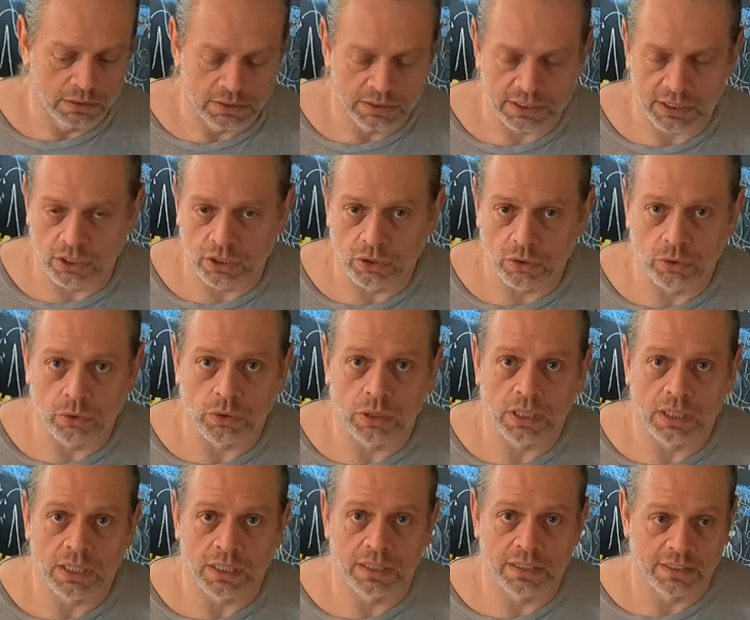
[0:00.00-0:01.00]

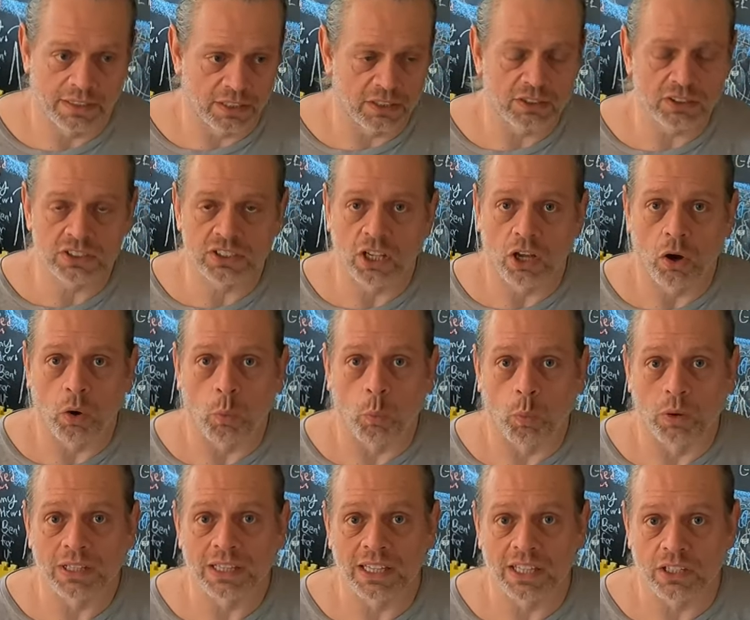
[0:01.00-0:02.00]
So there's
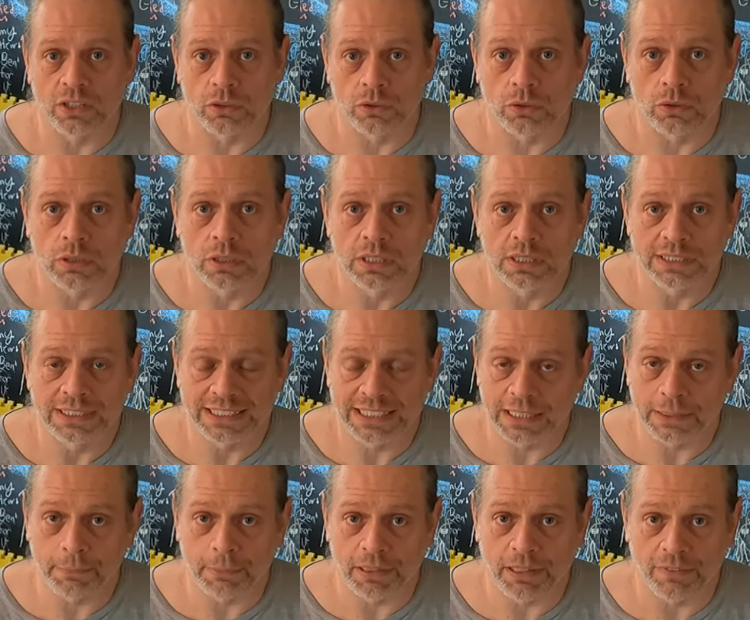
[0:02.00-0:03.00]
one little
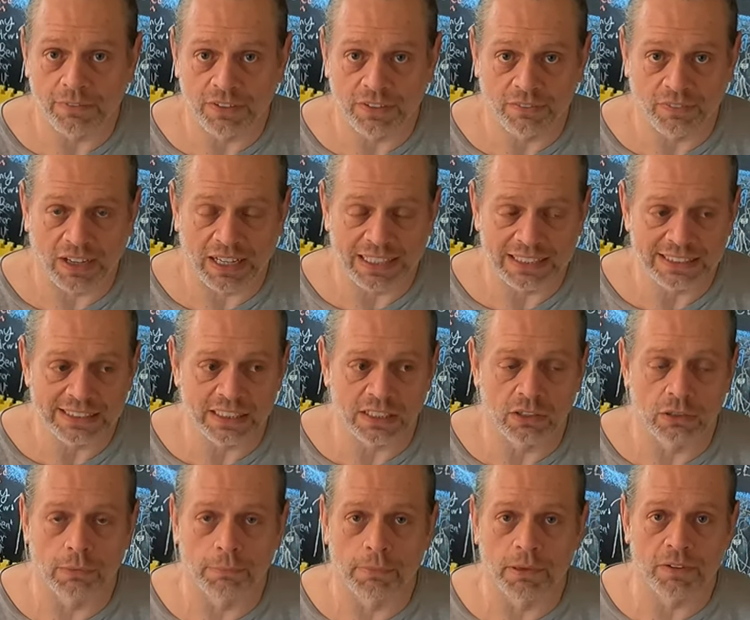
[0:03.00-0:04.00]
tidbit of advice, a
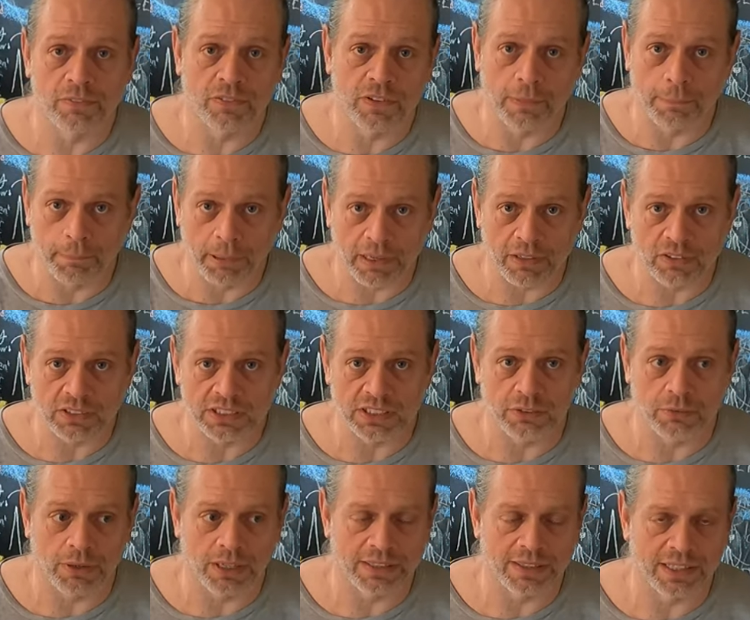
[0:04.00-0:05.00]
little bit of
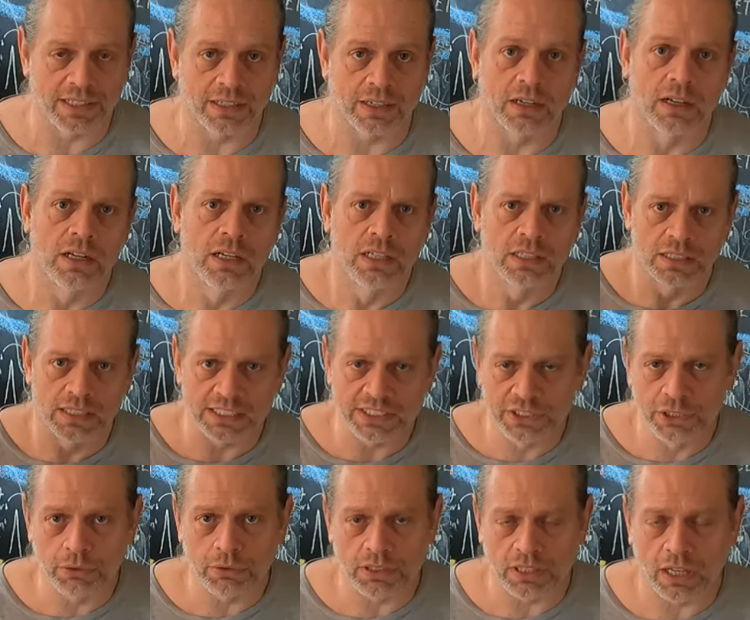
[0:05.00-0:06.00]
comparison right there. Let's
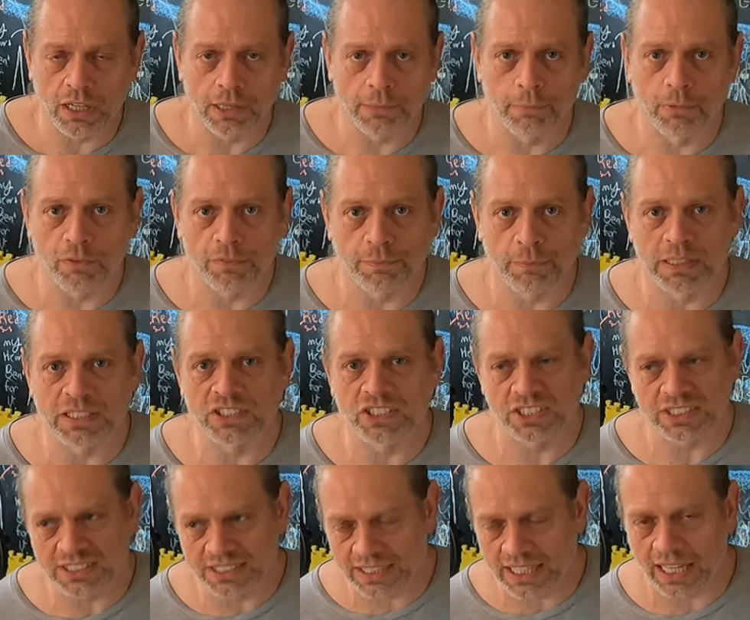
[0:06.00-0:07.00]
do another movement
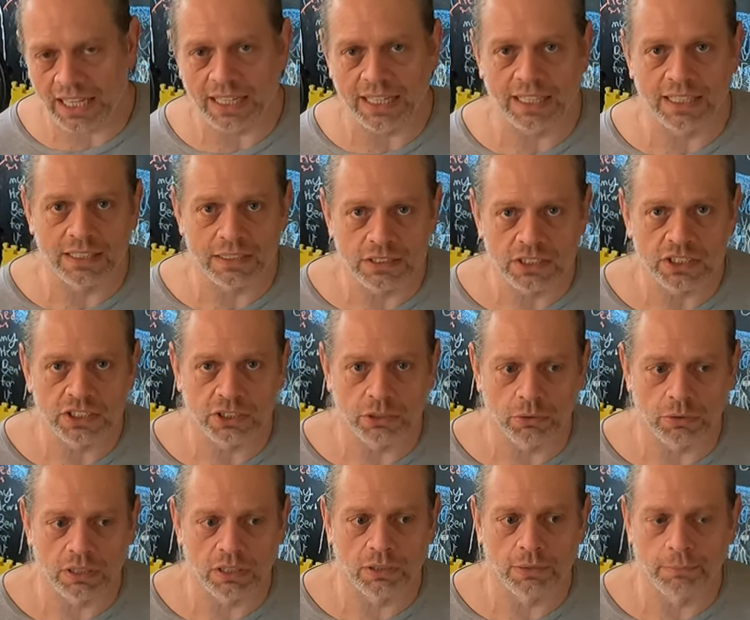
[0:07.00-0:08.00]
just to kind of
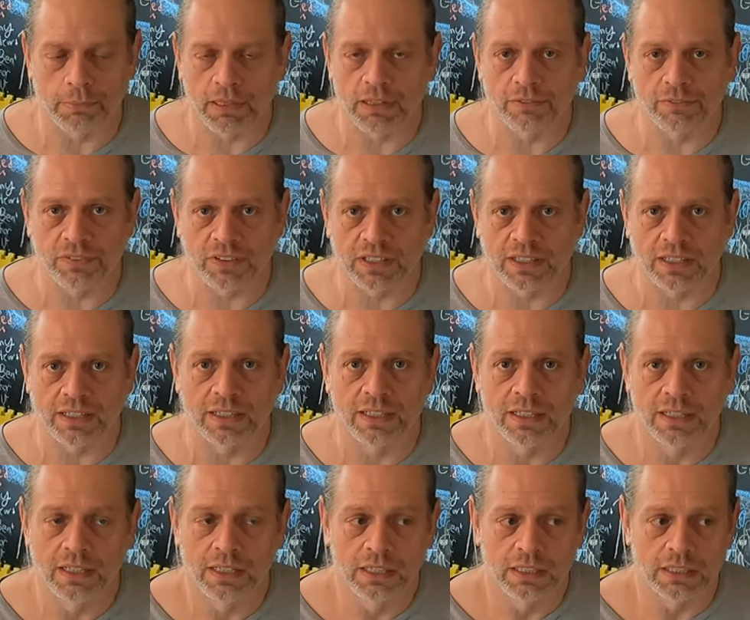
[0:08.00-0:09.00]
show a little bit
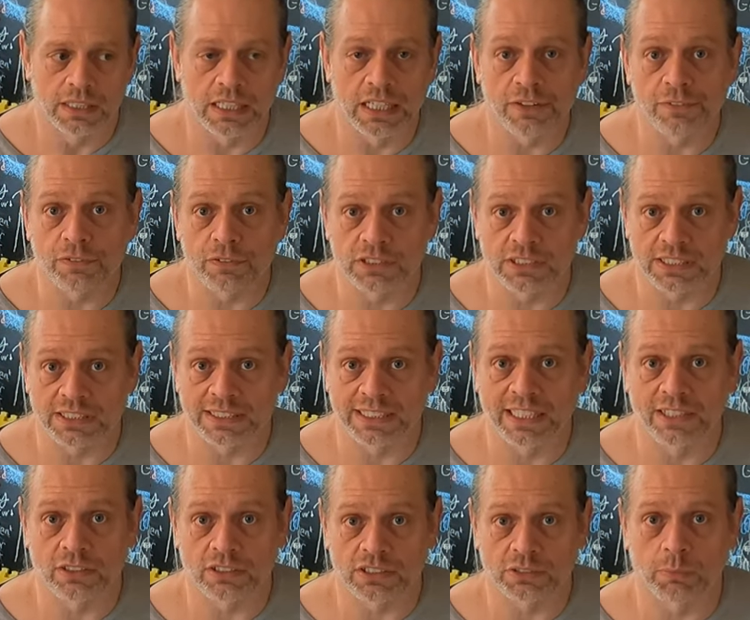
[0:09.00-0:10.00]
of differences
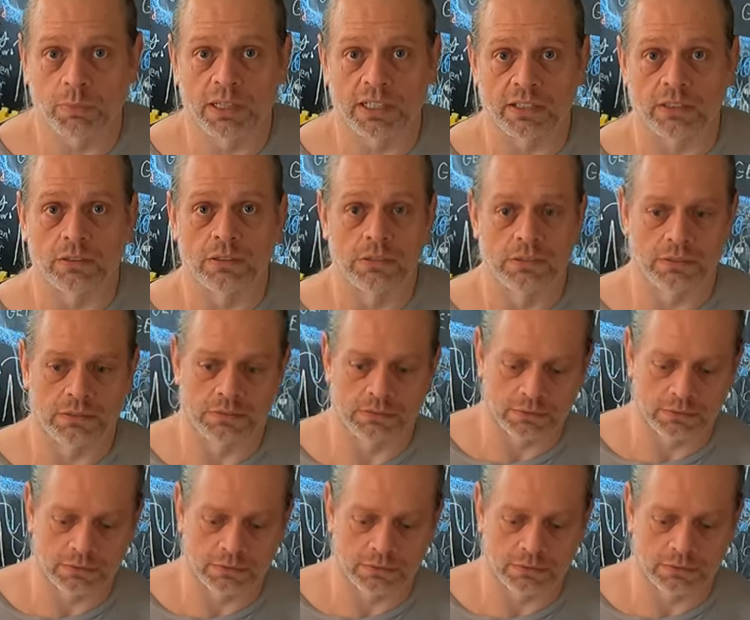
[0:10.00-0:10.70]
there as well.